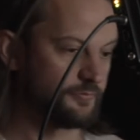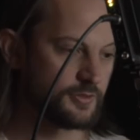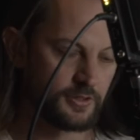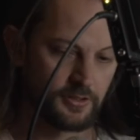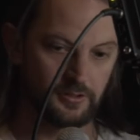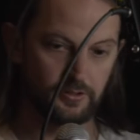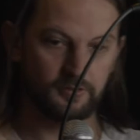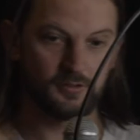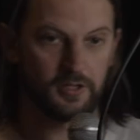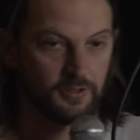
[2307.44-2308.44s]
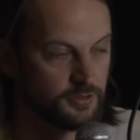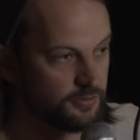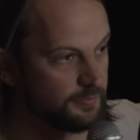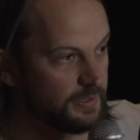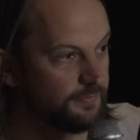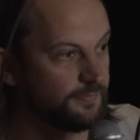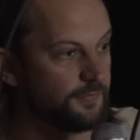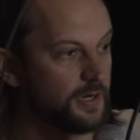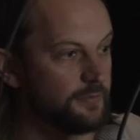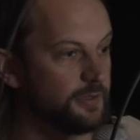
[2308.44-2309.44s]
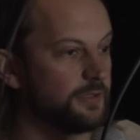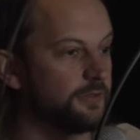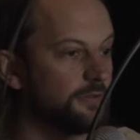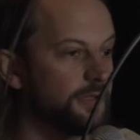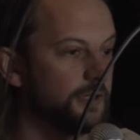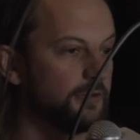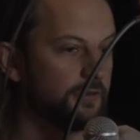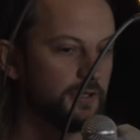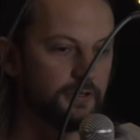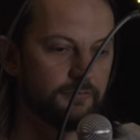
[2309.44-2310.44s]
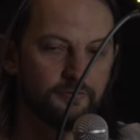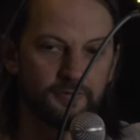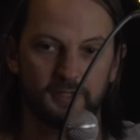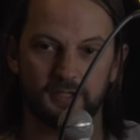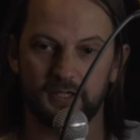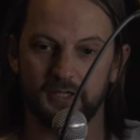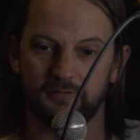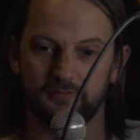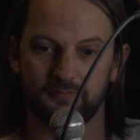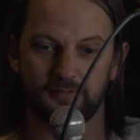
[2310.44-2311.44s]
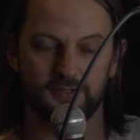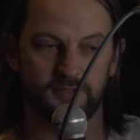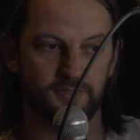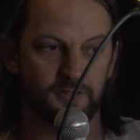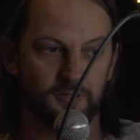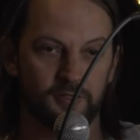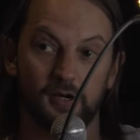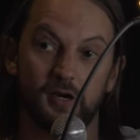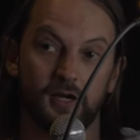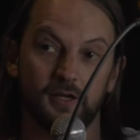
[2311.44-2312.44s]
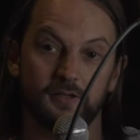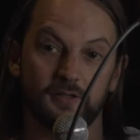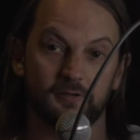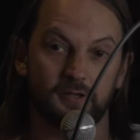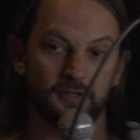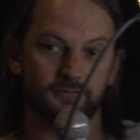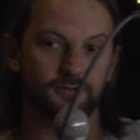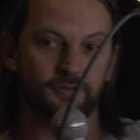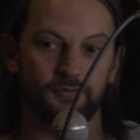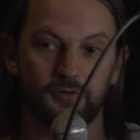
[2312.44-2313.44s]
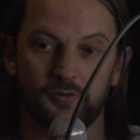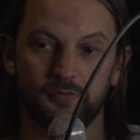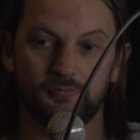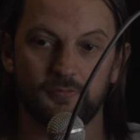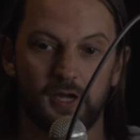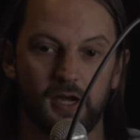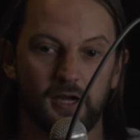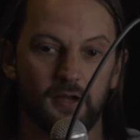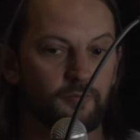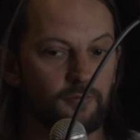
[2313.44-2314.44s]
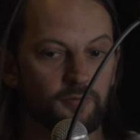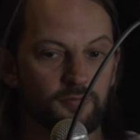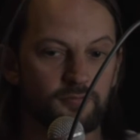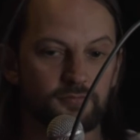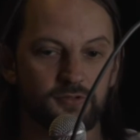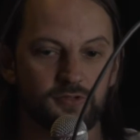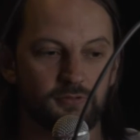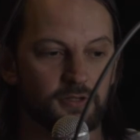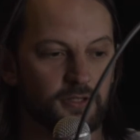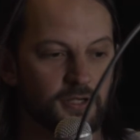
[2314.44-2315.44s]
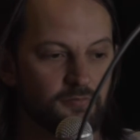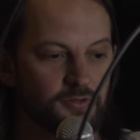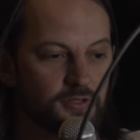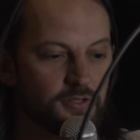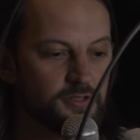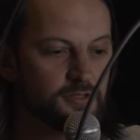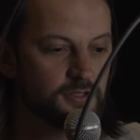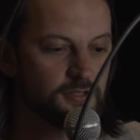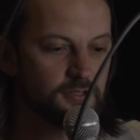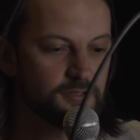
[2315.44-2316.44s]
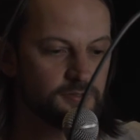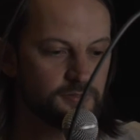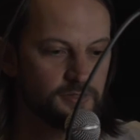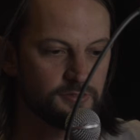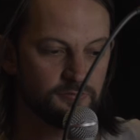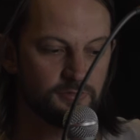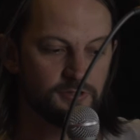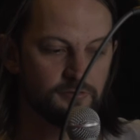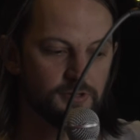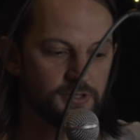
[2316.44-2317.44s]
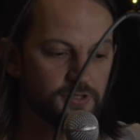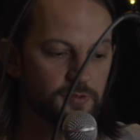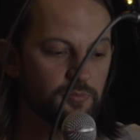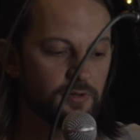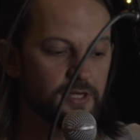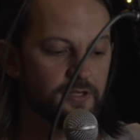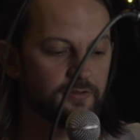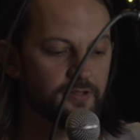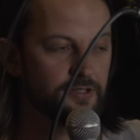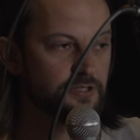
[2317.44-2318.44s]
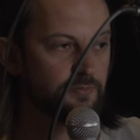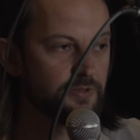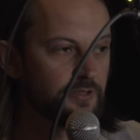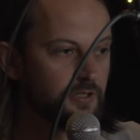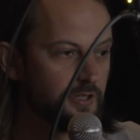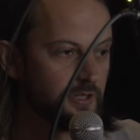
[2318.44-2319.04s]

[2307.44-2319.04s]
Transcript: so I'm going to talk about framing now, and again, this is a guide. There are sort of no hard rules when it comes to this, and there's always a reason to break this, but